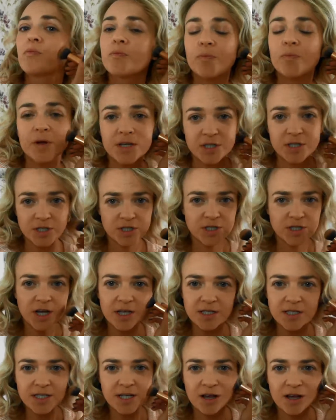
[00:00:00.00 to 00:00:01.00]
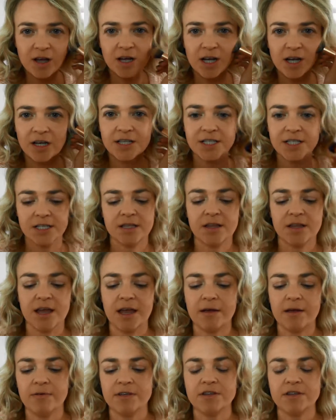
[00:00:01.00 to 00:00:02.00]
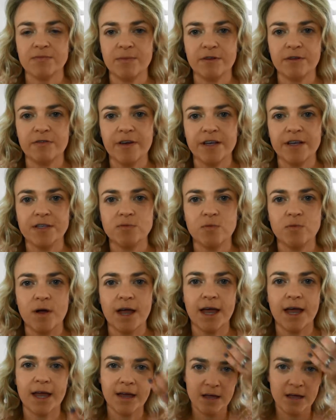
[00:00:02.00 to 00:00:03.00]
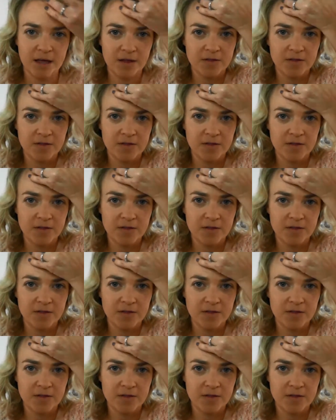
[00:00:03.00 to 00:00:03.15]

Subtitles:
but it's just highlighting the areas of my face where